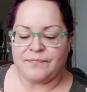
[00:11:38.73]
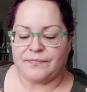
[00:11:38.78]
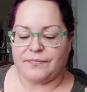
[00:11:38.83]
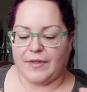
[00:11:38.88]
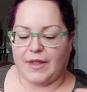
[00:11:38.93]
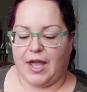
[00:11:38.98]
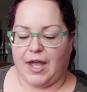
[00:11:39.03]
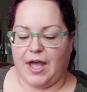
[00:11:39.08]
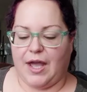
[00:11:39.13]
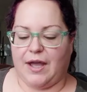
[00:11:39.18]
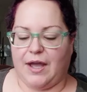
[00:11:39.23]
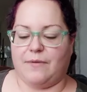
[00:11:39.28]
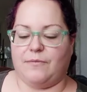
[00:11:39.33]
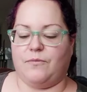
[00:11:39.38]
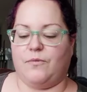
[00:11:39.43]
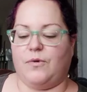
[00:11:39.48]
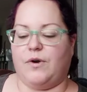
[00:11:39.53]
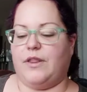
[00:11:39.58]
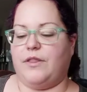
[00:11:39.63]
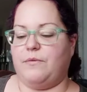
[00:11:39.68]

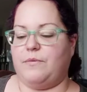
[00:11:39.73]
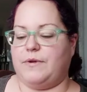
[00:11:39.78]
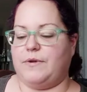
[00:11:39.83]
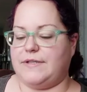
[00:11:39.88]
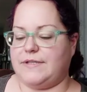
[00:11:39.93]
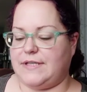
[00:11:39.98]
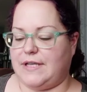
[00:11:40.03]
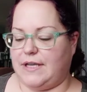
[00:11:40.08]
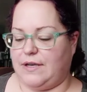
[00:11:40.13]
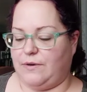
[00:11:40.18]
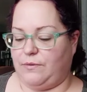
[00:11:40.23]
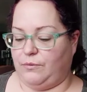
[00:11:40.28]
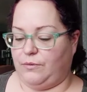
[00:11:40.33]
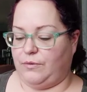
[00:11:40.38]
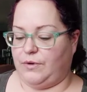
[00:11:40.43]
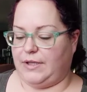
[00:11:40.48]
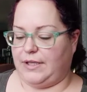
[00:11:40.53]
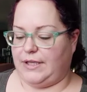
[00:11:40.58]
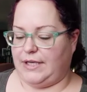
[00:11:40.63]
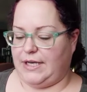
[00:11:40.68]
One of the ones that
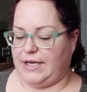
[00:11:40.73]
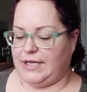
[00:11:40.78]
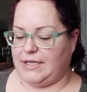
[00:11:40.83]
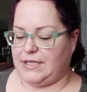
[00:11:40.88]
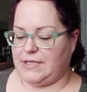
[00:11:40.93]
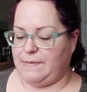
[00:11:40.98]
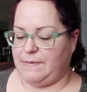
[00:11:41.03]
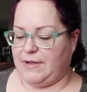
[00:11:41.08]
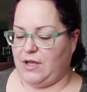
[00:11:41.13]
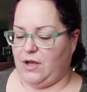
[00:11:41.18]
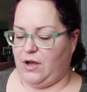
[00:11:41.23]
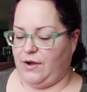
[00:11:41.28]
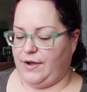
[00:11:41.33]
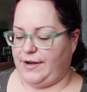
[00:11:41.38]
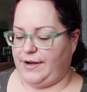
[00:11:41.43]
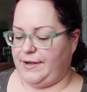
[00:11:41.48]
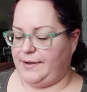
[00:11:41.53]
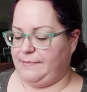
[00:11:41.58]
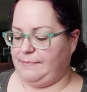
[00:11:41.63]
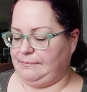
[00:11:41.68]
really needed to be caught
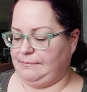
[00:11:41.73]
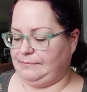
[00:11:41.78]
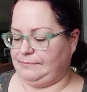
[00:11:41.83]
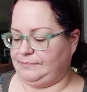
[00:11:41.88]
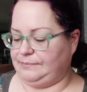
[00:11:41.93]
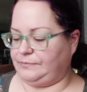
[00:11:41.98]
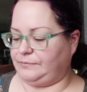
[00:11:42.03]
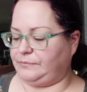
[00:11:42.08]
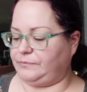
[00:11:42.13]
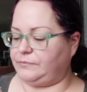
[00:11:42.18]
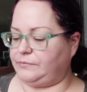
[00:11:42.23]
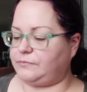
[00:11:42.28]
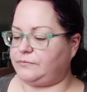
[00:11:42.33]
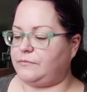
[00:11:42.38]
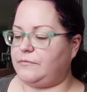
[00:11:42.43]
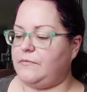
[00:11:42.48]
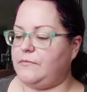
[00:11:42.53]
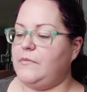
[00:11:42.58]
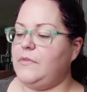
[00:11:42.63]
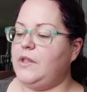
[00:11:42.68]
up
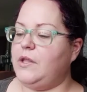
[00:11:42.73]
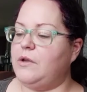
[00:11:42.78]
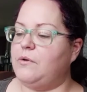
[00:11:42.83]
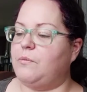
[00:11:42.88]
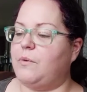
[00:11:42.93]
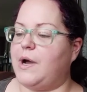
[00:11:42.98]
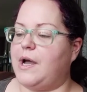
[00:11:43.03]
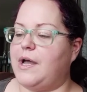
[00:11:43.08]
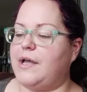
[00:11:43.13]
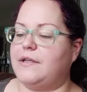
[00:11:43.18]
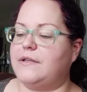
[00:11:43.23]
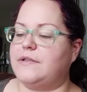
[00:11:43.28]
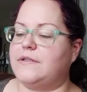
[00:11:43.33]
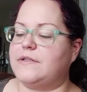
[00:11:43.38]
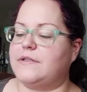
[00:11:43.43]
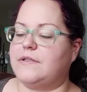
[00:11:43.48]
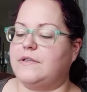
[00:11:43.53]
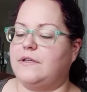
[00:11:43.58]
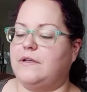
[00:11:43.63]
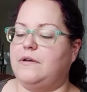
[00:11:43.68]

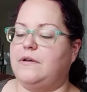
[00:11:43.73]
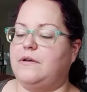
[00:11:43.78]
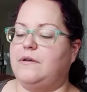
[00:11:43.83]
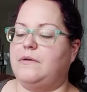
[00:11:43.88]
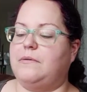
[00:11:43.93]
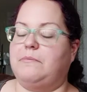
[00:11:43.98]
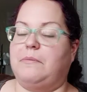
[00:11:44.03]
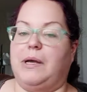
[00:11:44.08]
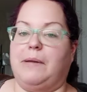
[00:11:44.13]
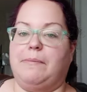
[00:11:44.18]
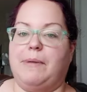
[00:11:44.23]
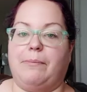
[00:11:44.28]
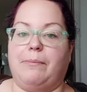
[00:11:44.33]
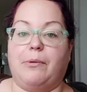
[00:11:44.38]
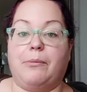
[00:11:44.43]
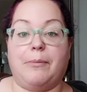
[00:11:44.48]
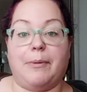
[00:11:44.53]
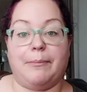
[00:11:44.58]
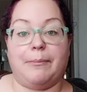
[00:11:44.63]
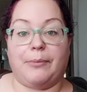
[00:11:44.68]
was my
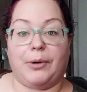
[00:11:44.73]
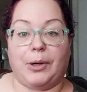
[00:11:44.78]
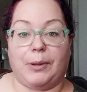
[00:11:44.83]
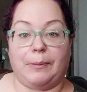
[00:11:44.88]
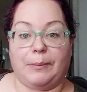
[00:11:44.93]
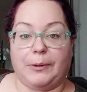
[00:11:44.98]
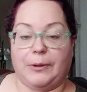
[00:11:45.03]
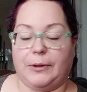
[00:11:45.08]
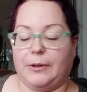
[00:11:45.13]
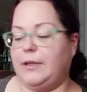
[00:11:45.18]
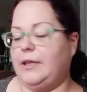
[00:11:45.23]
Peppermint Purple